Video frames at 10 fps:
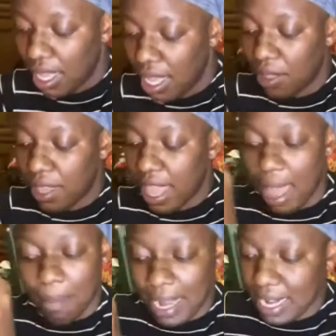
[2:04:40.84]
Okay,
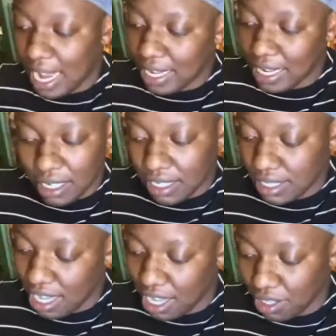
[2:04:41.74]
I might not can
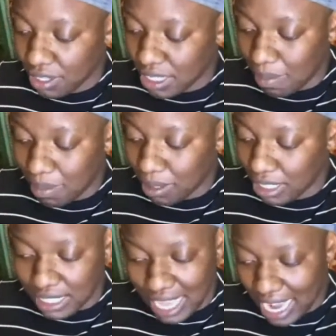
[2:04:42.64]
tell you some of the
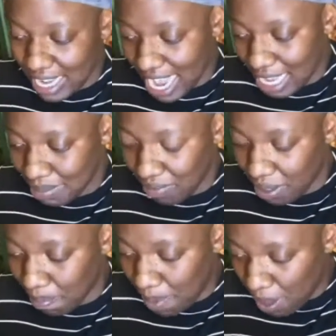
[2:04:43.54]
exact names of
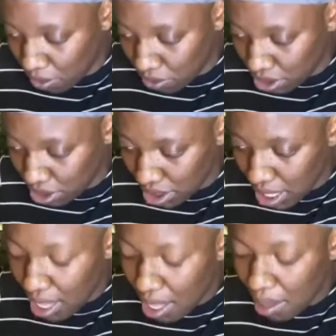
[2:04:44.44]
composers,
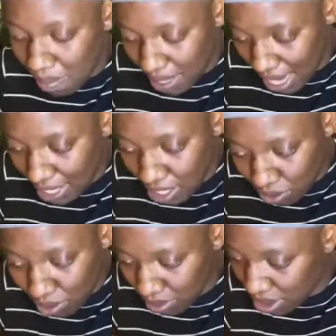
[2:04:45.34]
but I know
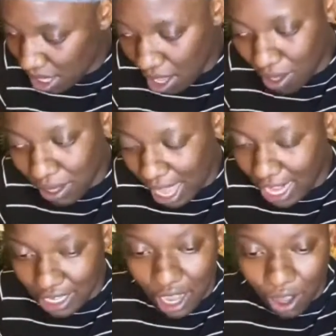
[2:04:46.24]
them song, I
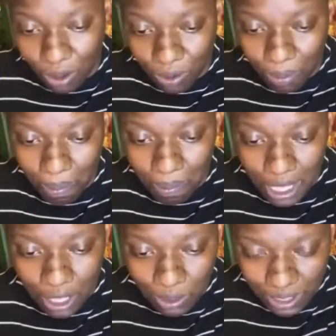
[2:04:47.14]
know
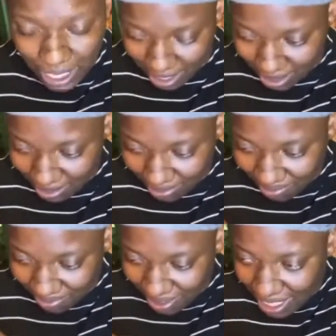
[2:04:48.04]
music.
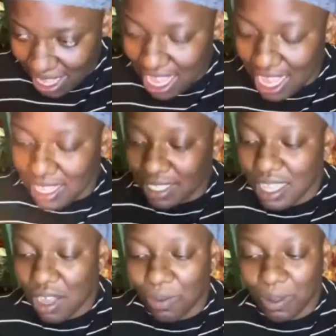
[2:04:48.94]

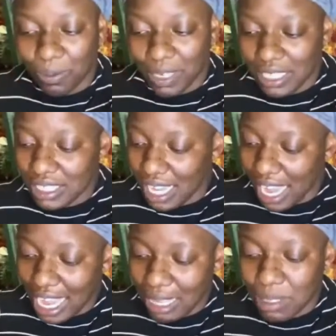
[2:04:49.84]
So when Rick
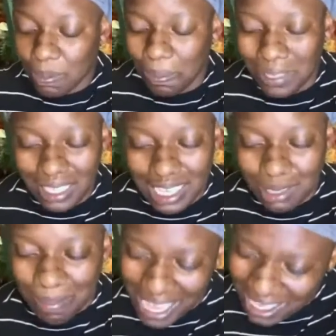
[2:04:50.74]
James put
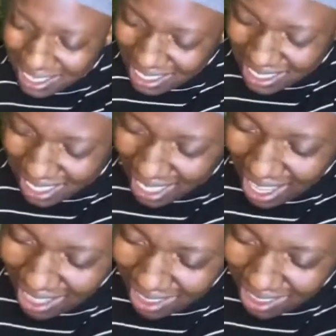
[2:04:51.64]
these pieces
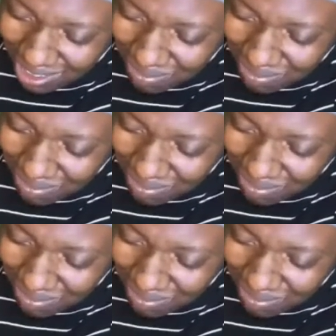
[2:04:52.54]
together,